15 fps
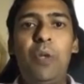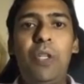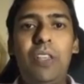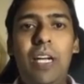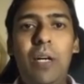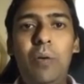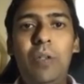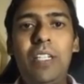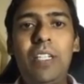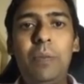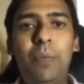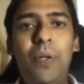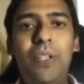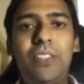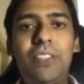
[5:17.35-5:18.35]
without
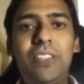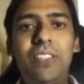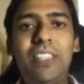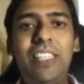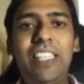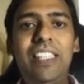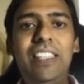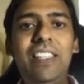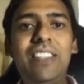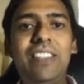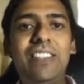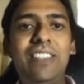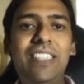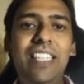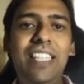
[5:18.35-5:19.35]
the person
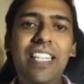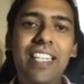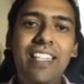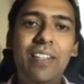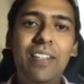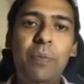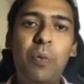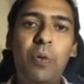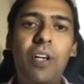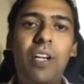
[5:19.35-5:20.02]
either seeing the